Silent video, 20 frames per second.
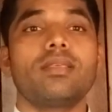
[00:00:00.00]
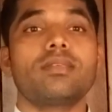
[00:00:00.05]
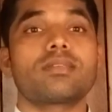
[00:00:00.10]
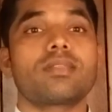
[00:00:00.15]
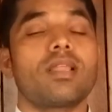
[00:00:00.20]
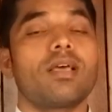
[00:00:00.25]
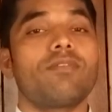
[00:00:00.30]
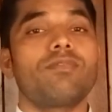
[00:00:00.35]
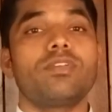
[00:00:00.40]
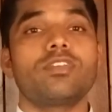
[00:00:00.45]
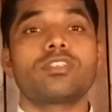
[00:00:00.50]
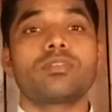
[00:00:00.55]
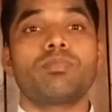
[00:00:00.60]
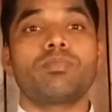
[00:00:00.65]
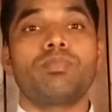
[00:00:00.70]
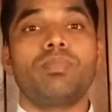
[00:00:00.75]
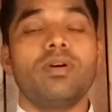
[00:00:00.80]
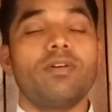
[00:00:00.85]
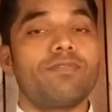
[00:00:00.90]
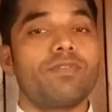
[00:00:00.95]
His love is
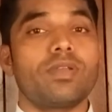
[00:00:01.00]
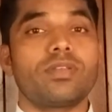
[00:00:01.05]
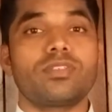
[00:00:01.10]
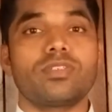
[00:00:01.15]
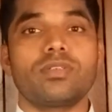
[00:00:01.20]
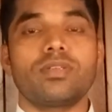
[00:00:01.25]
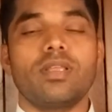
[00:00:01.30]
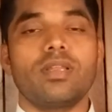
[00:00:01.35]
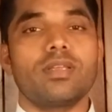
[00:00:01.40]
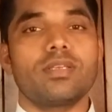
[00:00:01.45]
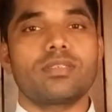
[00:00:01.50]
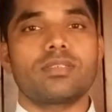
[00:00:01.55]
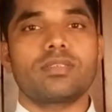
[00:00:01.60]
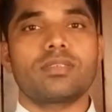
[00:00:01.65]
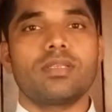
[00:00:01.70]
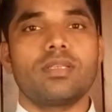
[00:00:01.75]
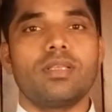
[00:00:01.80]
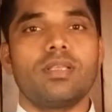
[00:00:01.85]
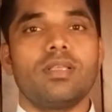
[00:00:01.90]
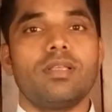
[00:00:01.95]
perfected in us.